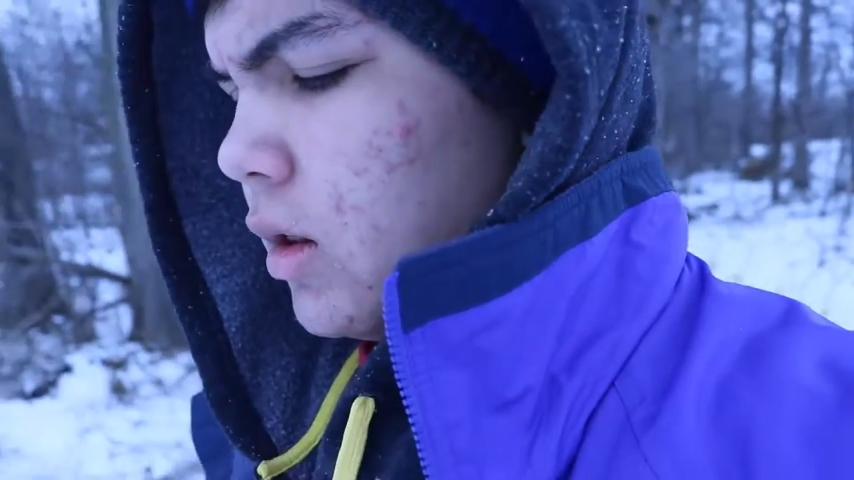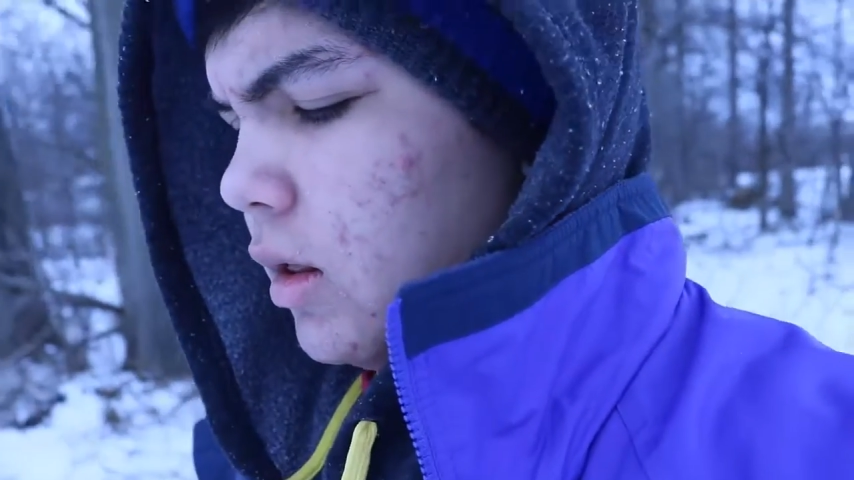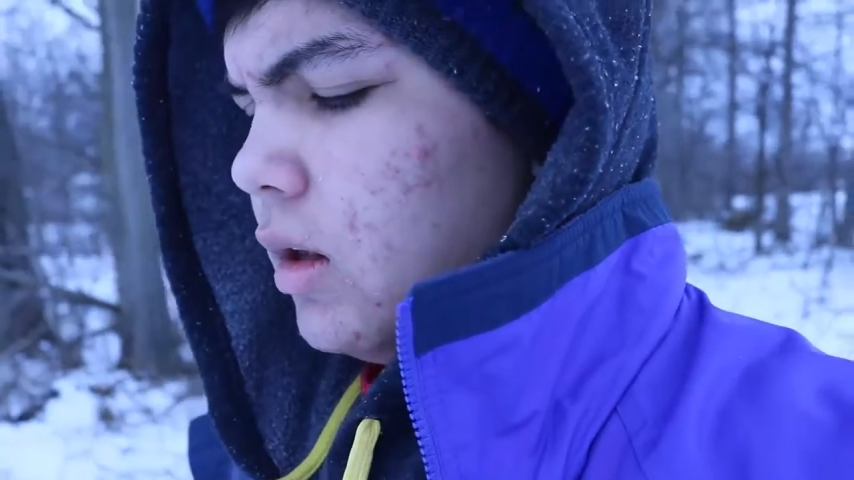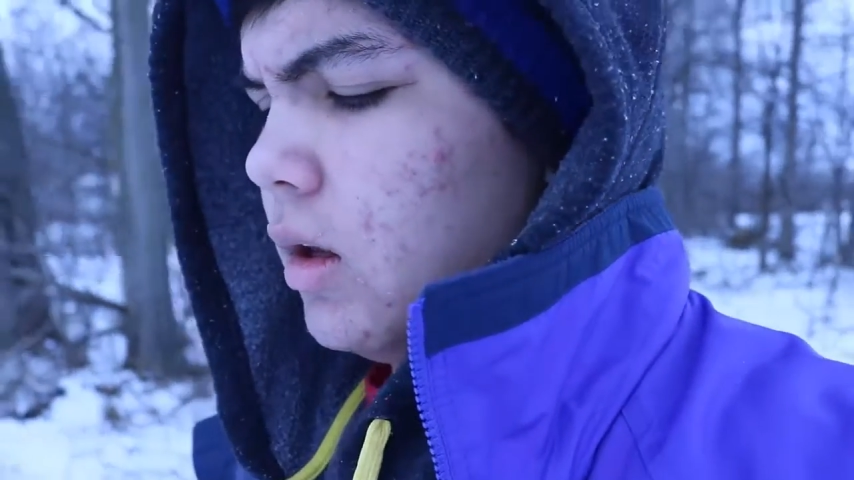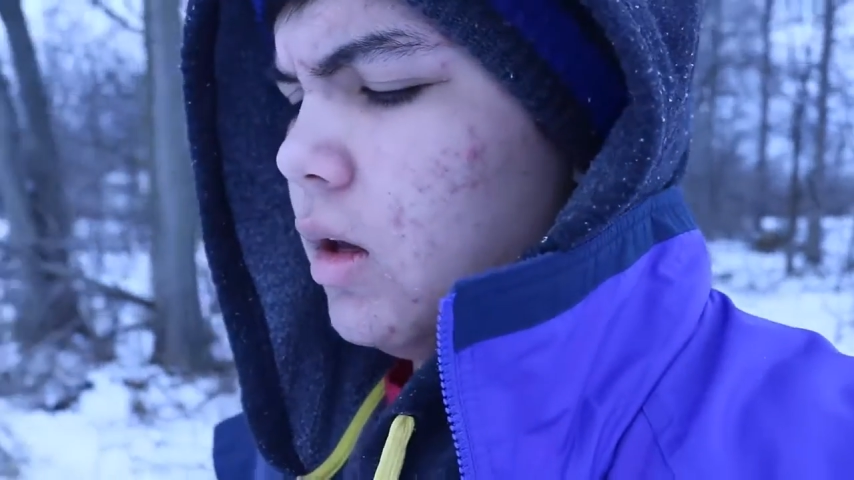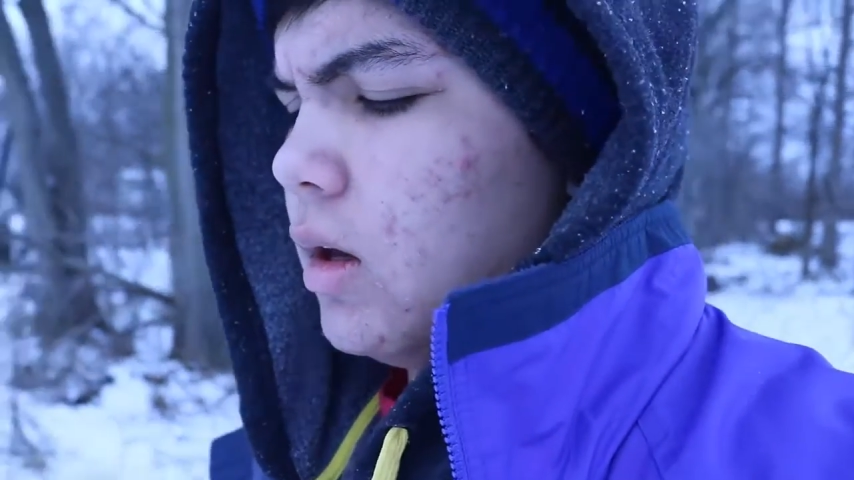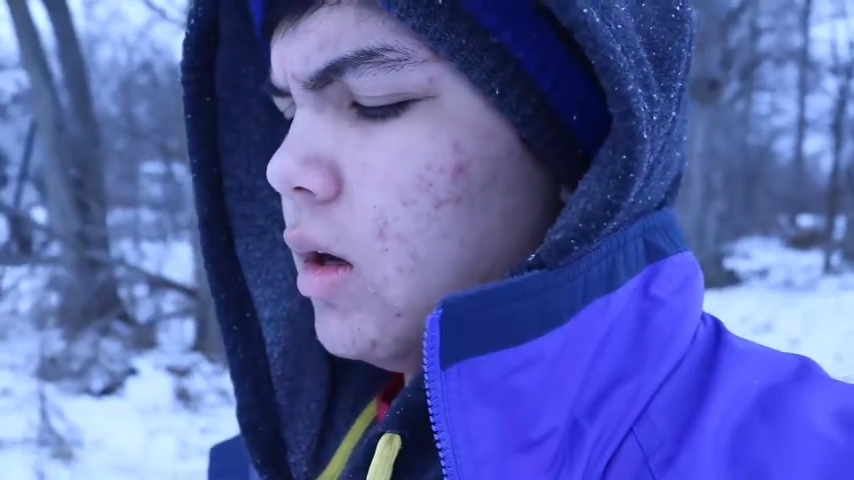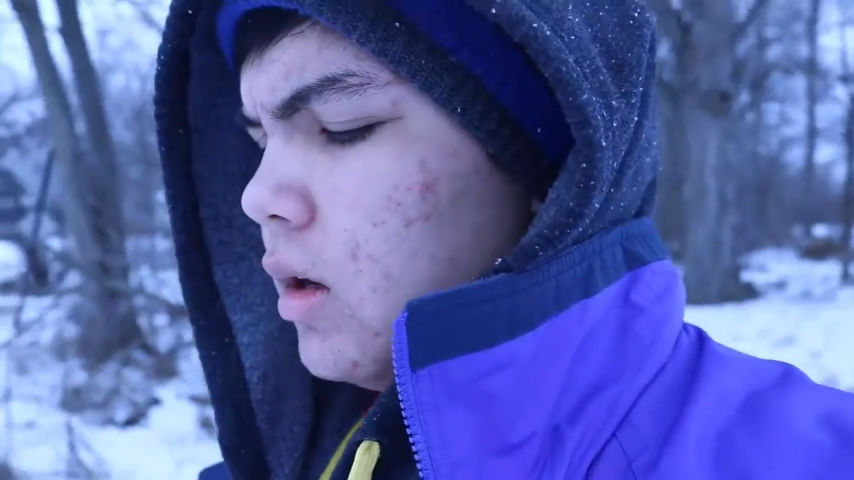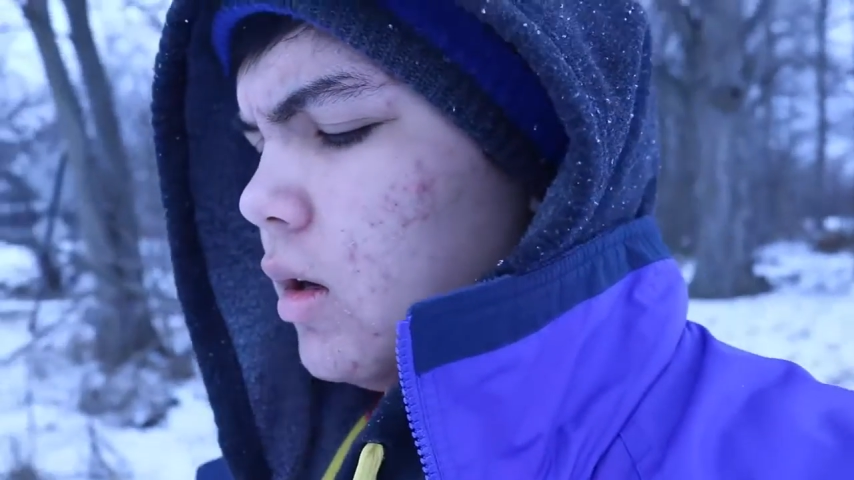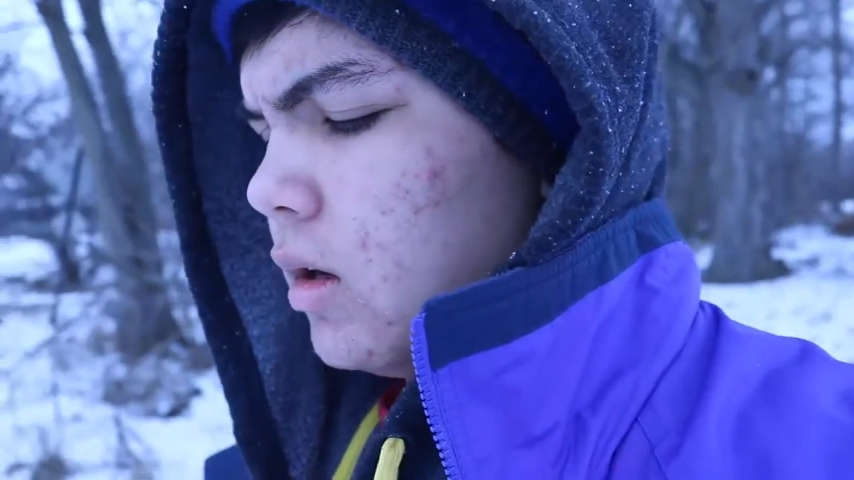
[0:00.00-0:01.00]
the
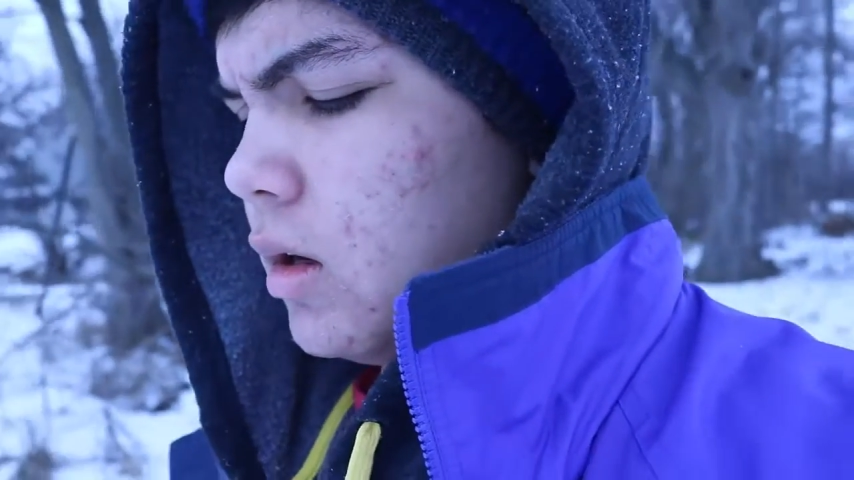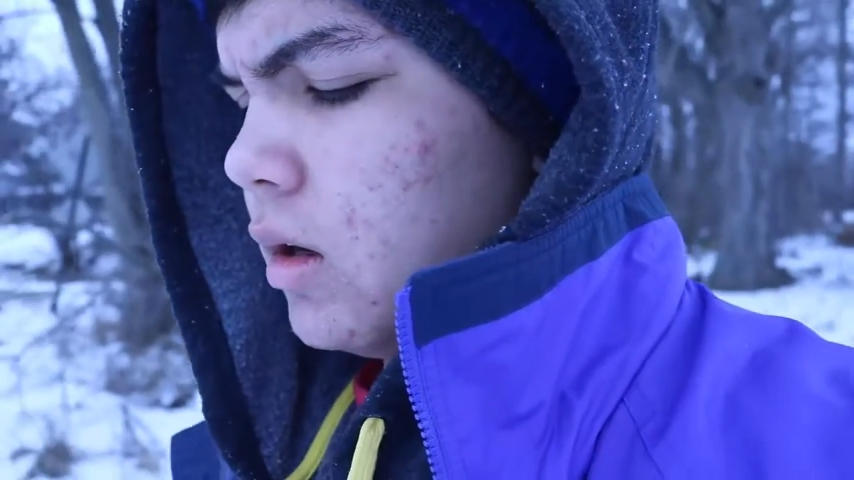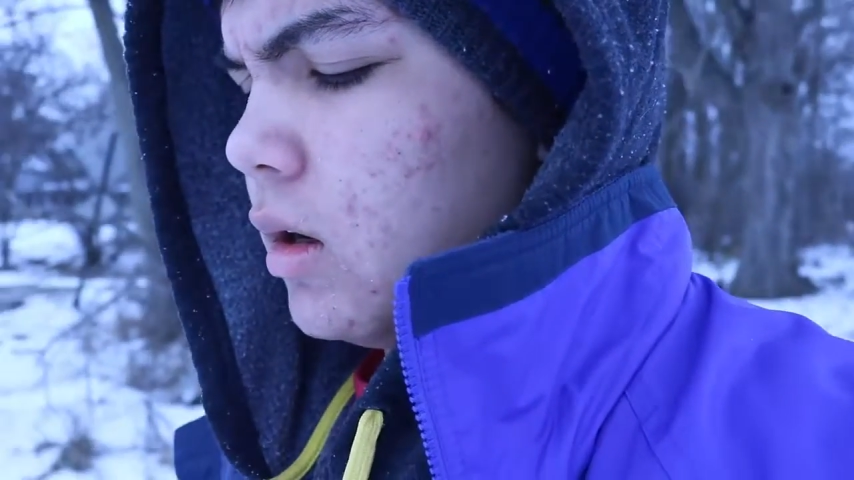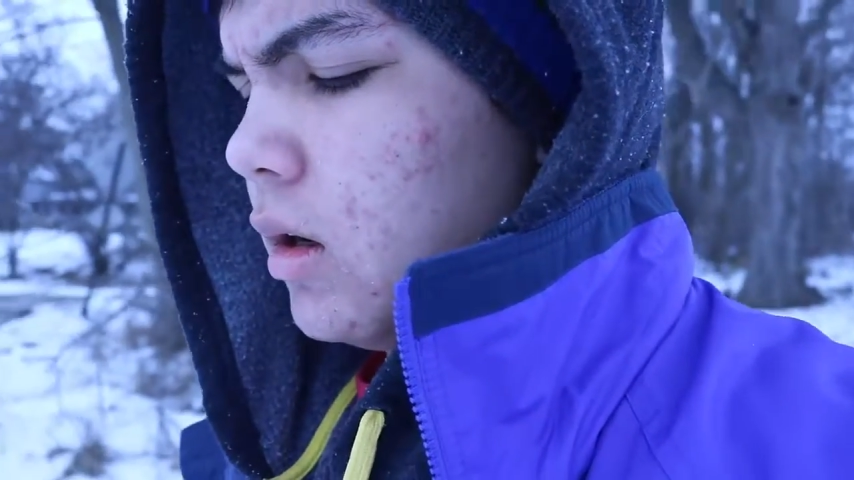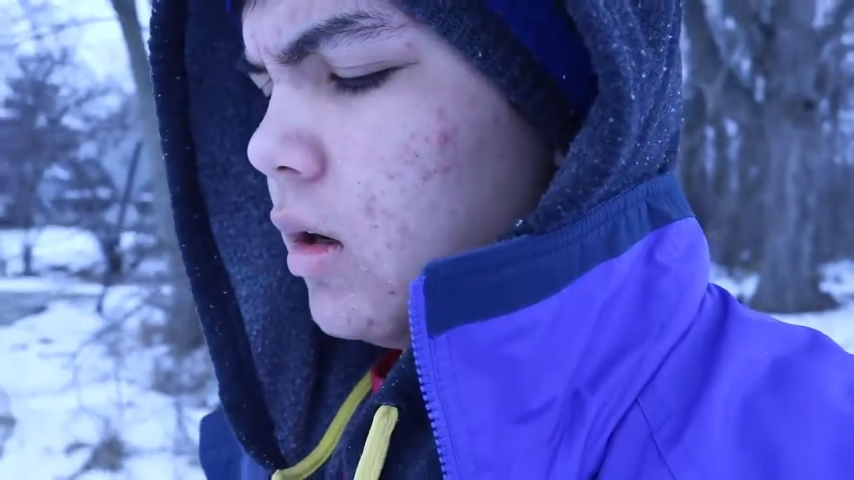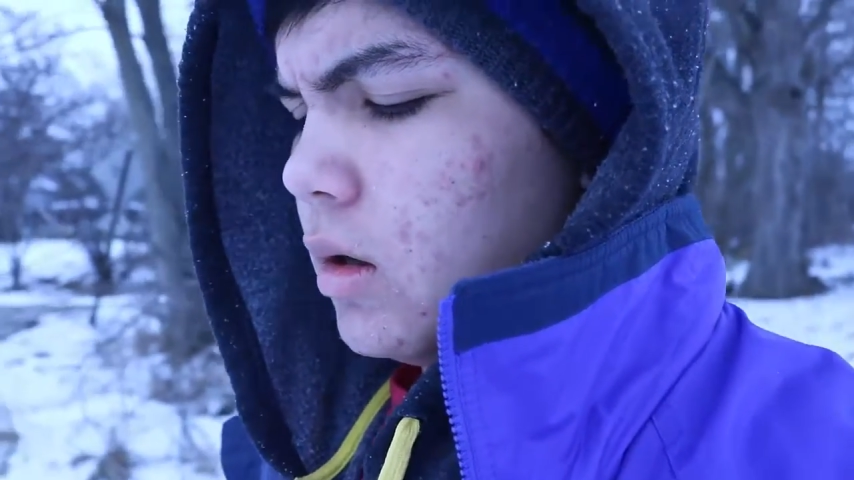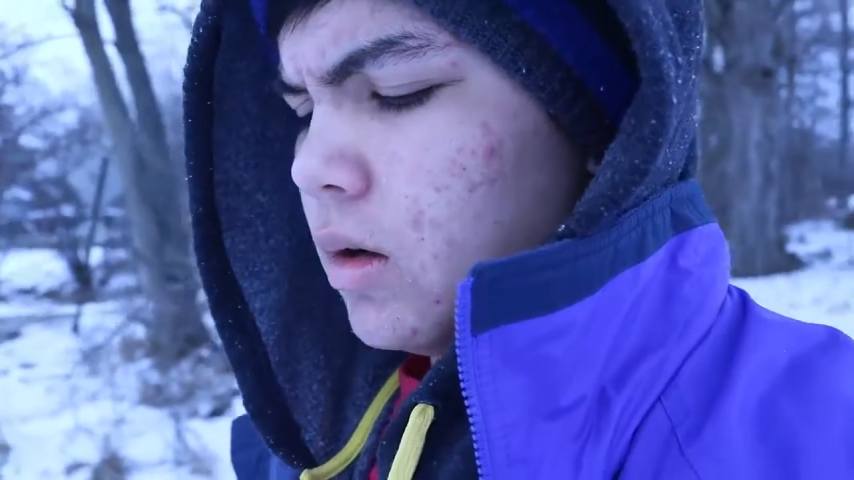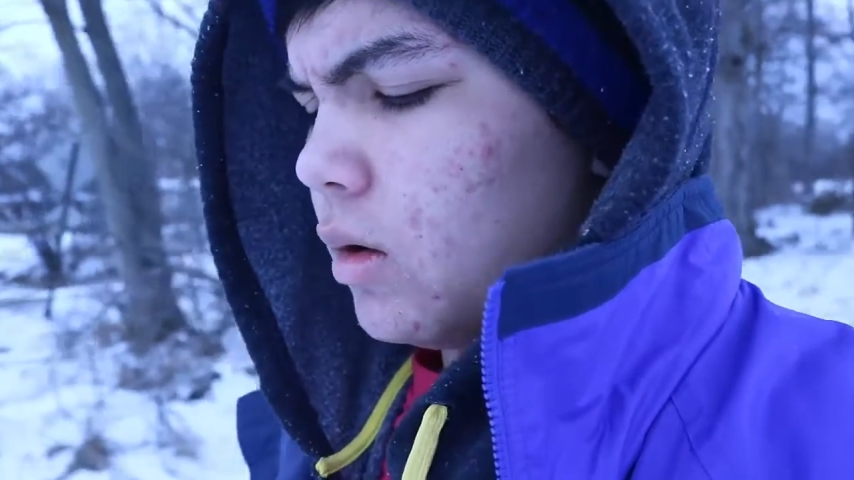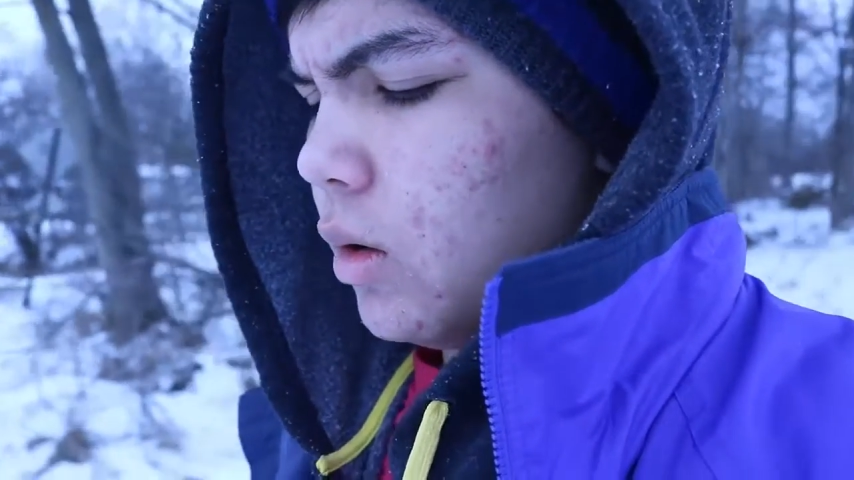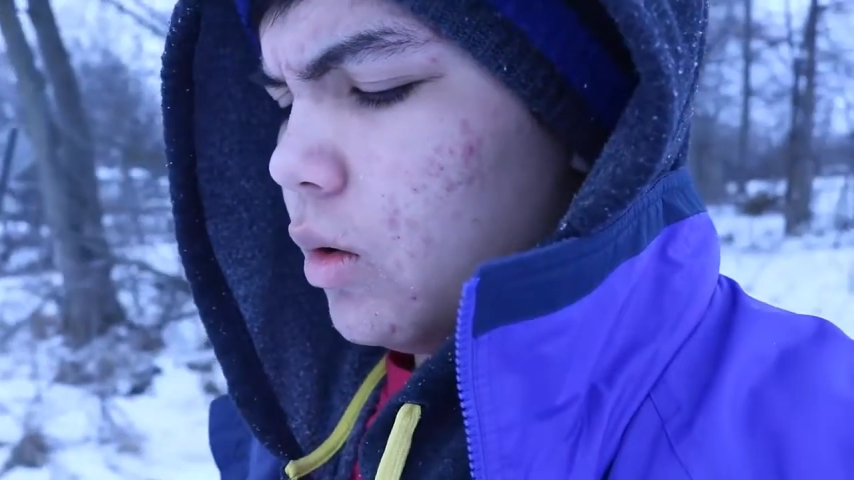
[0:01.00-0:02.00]

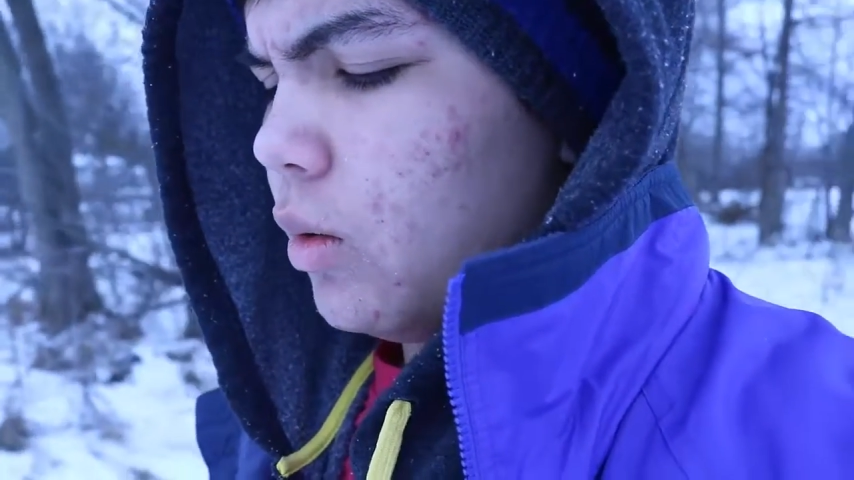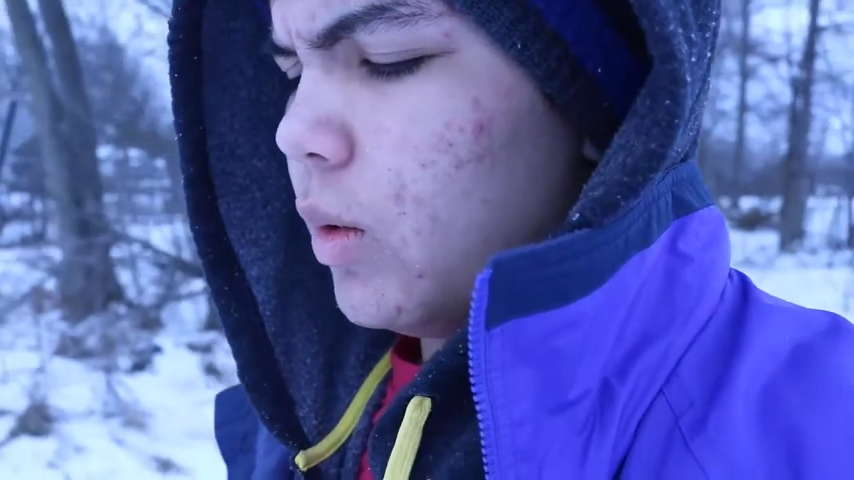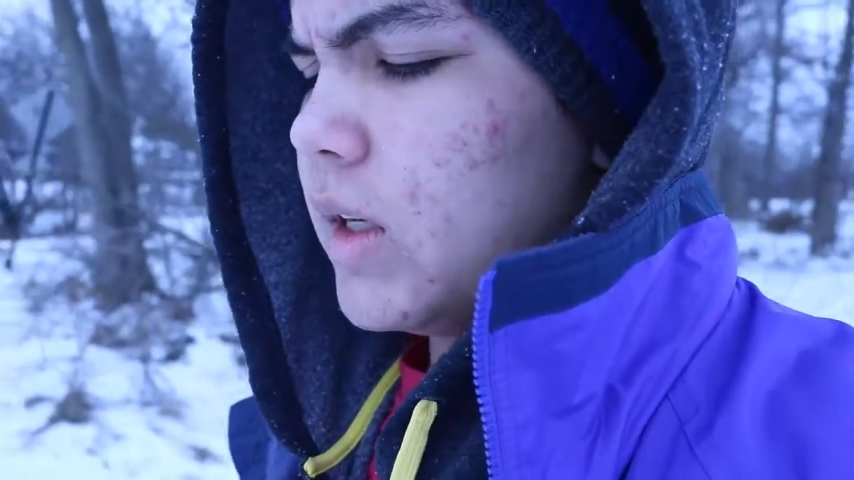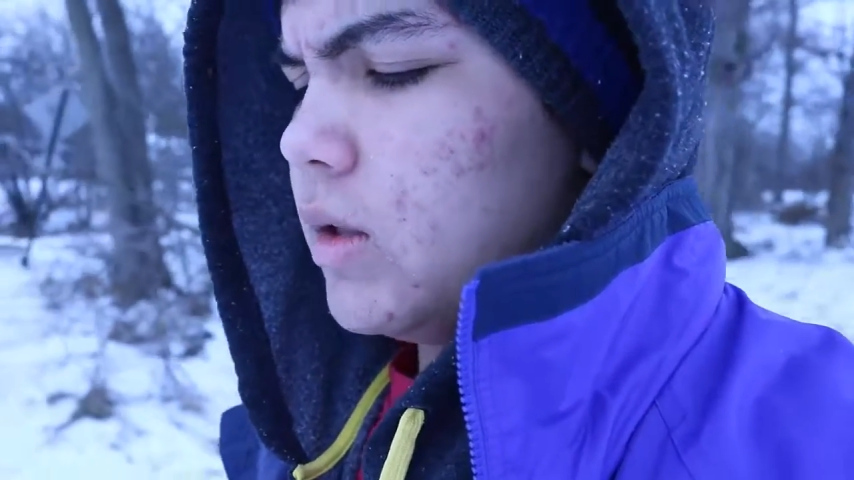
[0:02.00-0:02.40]
way